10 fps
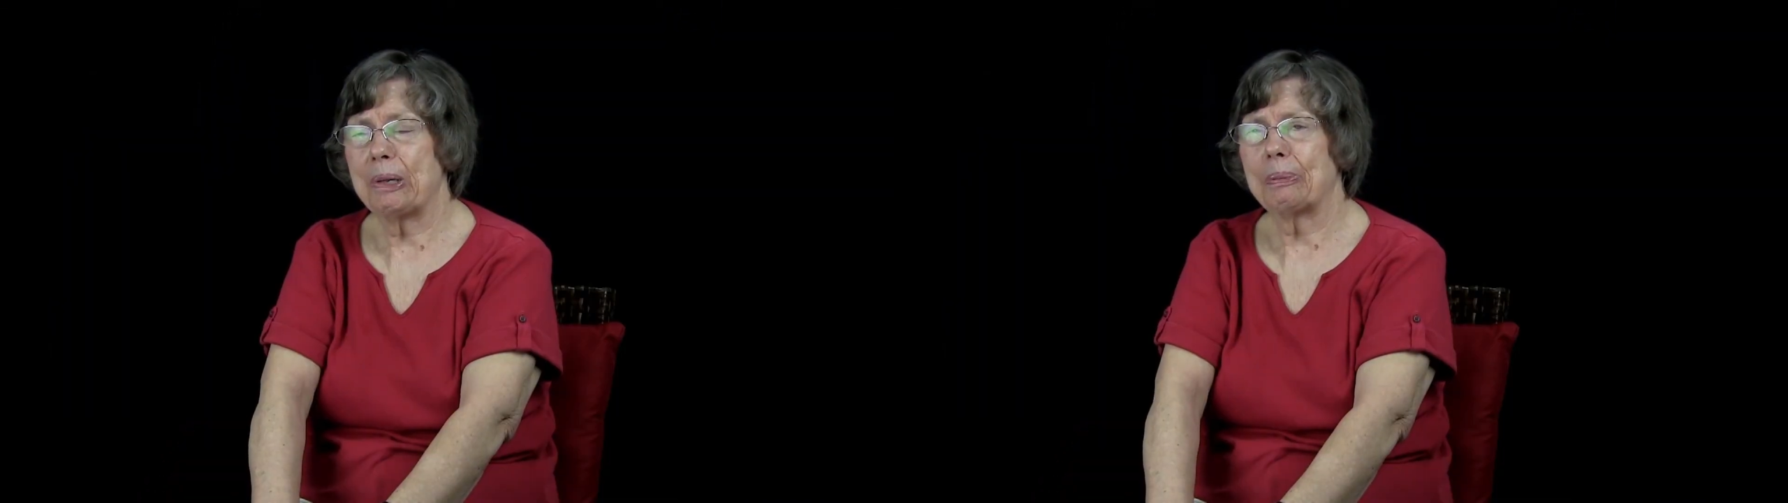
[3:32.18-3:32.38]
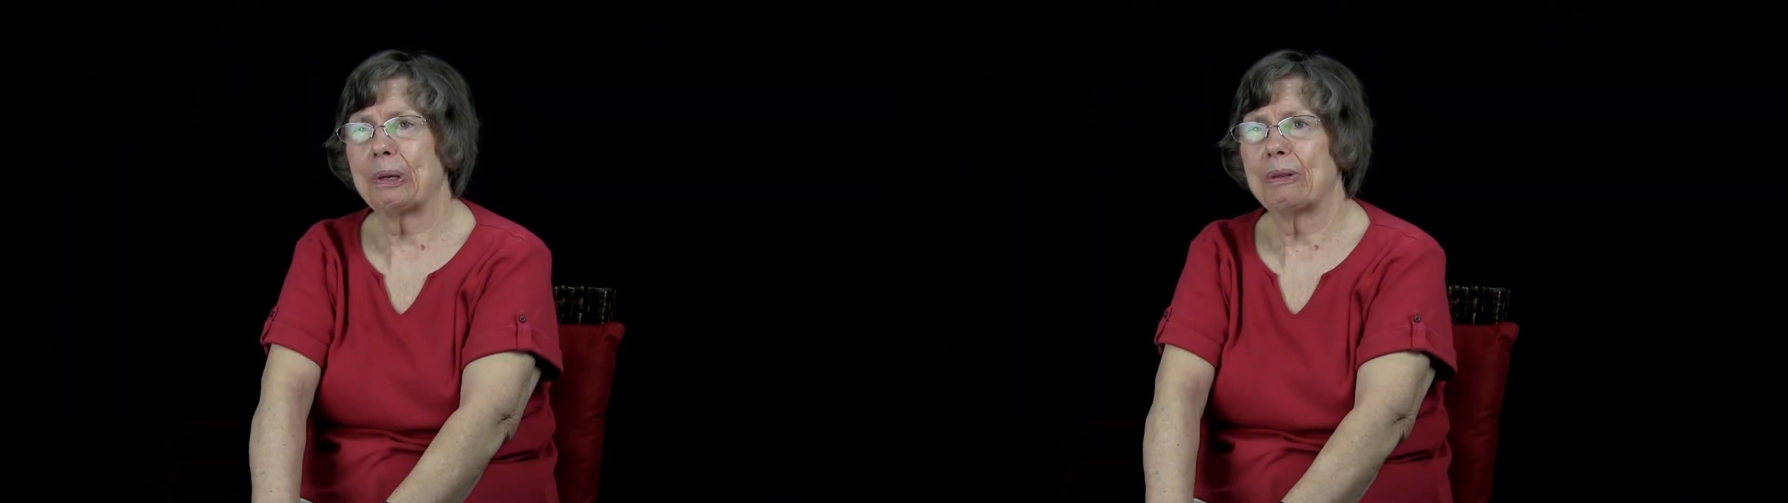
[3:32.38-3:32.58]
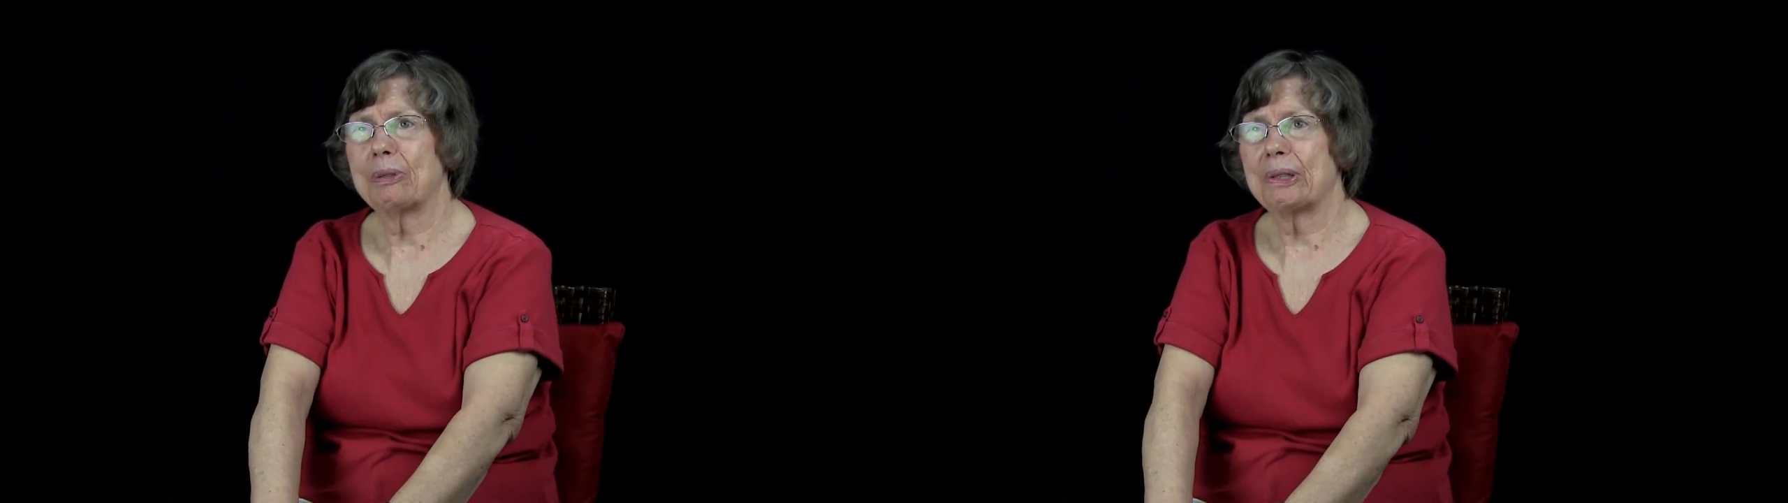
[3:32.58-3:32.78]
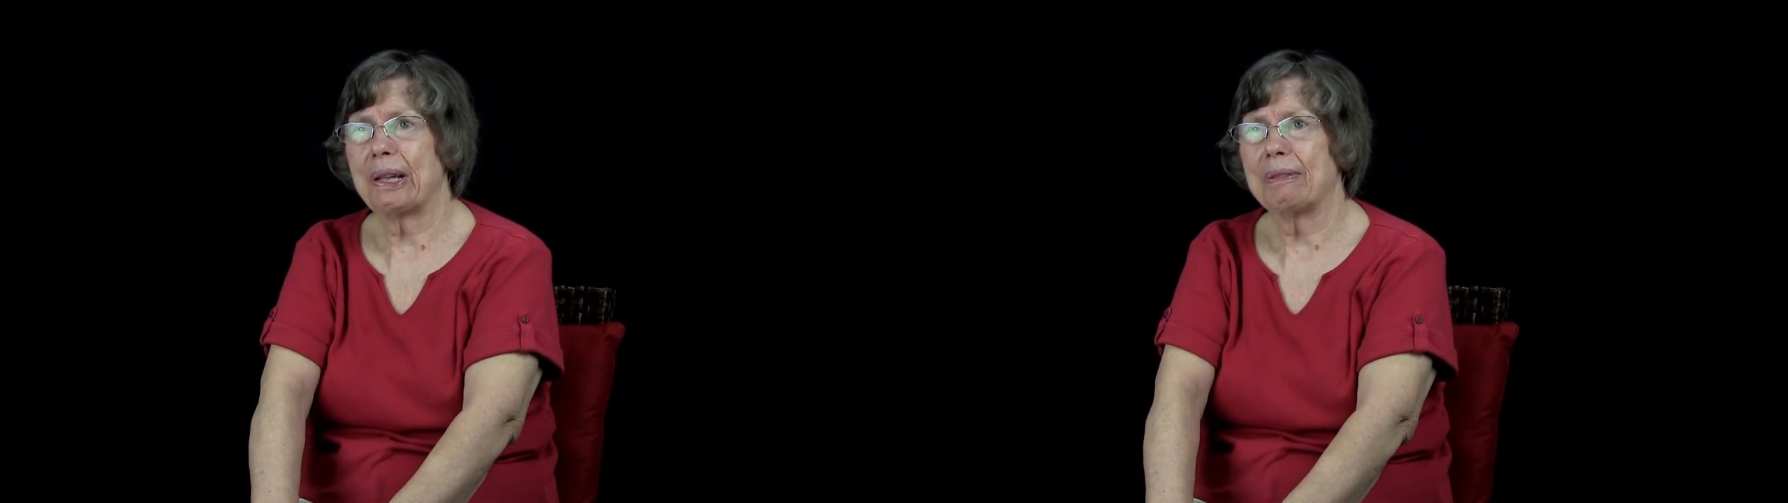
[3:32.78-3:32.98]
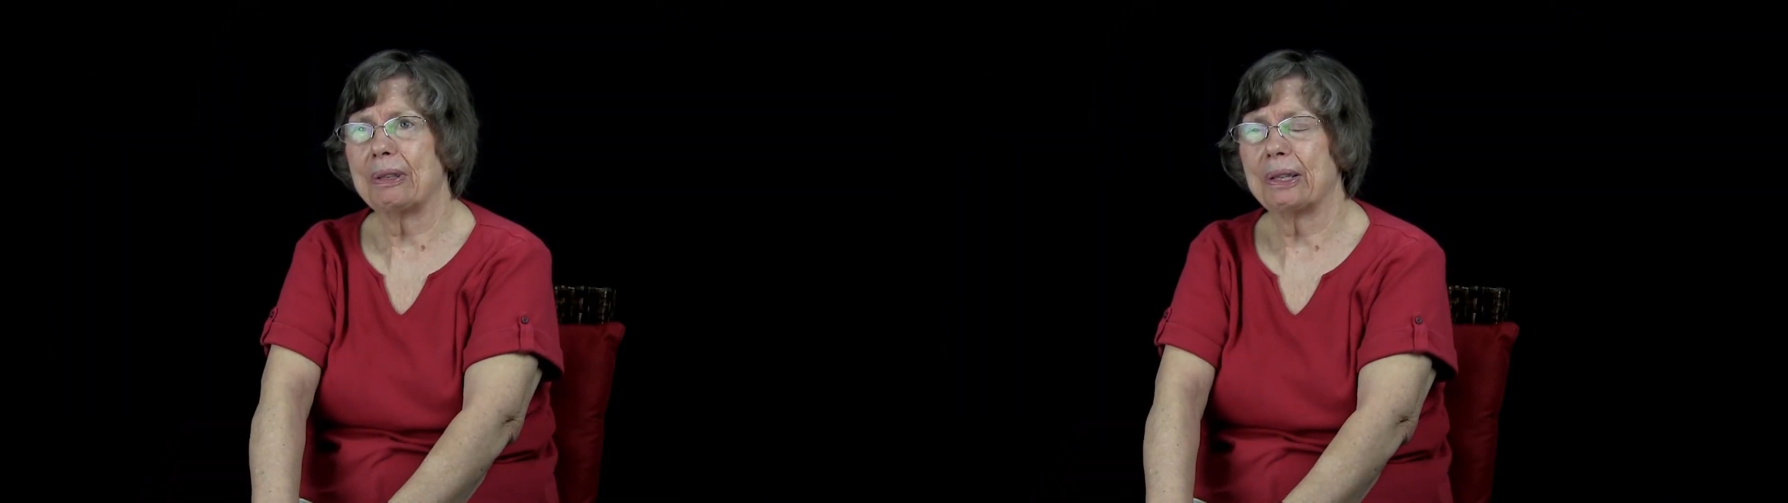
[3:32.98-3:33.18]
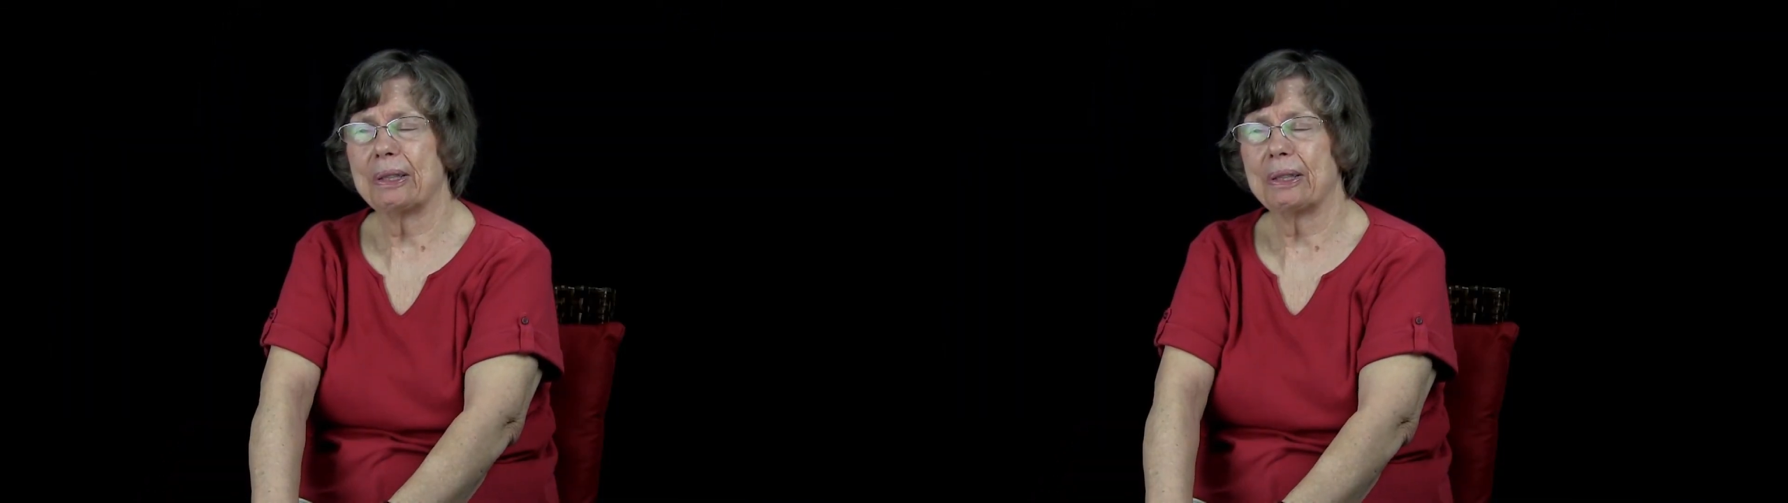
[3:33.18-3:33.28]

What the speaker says: me to pray for David,